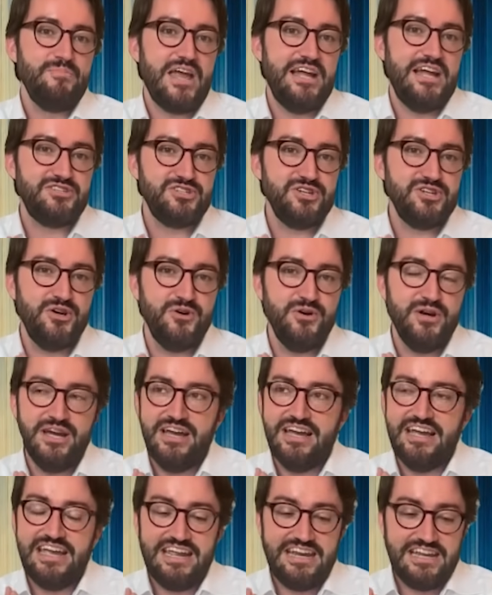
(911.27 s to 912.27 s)
And so
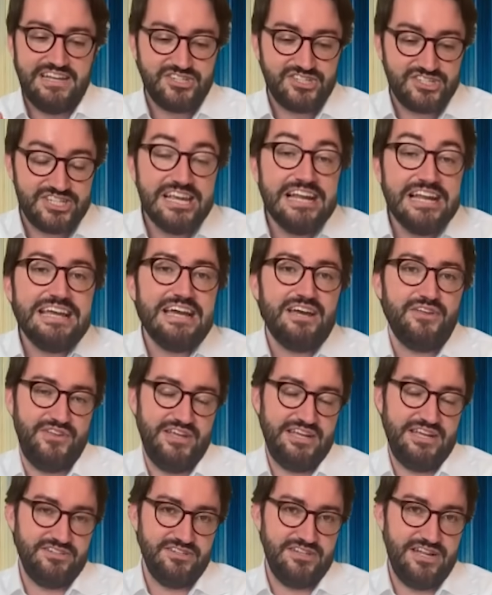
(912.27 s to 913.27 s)
it is silly, I
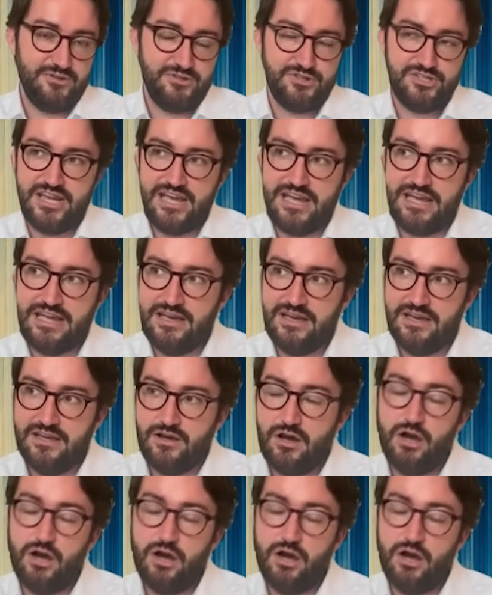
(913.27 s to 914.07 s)
think, to now say,